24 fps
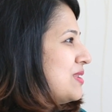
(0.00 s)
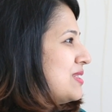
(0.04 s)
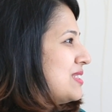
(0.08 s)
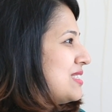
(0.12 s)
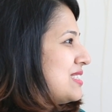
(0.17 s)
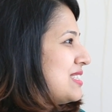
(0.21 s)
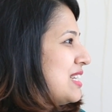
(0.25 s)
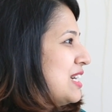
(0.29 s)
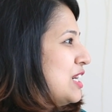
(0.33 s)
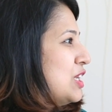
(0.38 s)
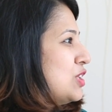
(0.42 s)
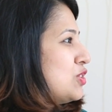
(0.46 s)

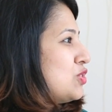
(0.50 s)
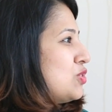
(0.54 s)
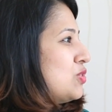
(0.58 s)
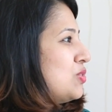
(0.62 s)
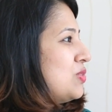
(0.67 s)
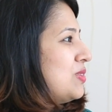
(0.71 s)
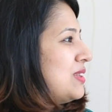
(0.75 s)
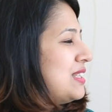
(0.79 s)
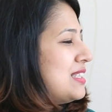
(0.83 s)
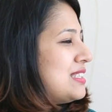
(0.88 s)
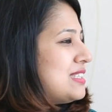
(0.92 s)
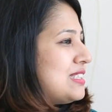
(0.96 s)
Yes.
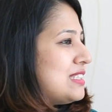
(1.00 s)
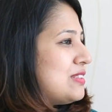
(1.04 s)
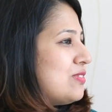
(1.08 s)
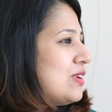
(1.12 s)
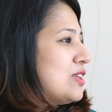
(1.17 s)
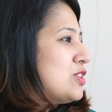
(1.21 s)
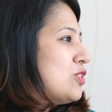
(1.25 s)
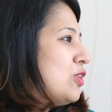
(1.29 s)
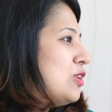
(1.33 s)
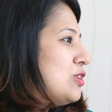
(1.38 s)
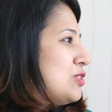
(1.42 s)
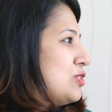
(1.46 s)
So this
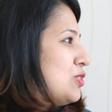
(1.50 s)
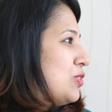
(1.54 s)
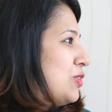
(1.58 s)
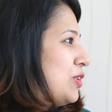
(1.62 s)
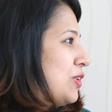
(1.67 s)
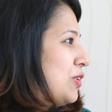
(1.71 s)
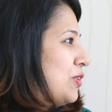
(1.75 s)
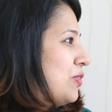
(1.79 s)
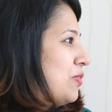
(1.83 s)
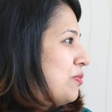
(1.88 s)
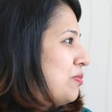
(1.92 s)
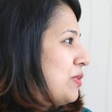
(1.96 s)
was
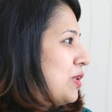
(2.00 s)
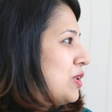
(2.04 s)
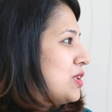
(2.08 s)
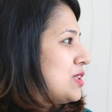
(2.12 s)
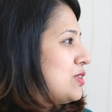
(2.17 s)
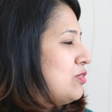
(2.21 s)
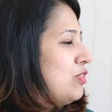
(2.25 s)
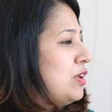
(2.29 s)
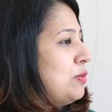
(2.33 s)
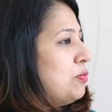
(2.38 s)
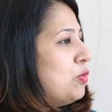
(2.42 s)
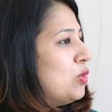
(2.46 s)
also,
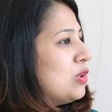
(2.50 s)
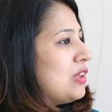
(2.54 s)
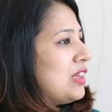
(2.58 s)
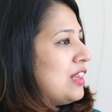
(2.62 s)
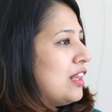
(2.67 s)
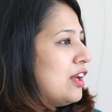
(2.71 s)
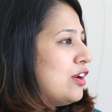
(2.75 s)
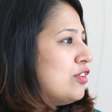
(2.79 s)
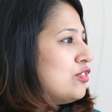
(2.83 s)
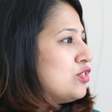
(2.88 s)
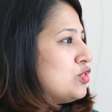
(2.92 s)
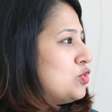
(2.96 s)
because we both
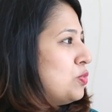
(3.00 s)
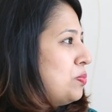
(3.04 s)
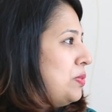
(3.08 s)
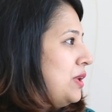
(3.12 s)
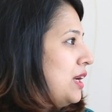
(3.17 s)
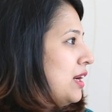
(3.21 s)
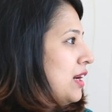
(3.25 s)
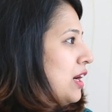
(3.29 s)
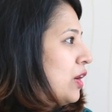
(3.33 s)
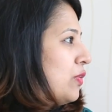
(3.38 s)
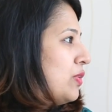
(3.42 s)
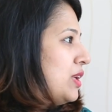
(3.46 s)
love to be
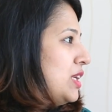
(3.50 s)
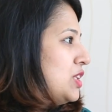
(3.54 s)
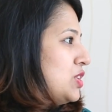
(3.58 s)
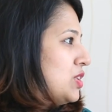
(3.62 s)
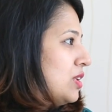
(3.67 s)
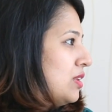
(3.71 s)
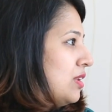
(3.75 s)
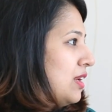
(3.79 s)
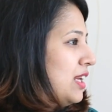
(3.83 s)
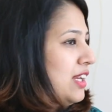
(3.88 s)
around each other,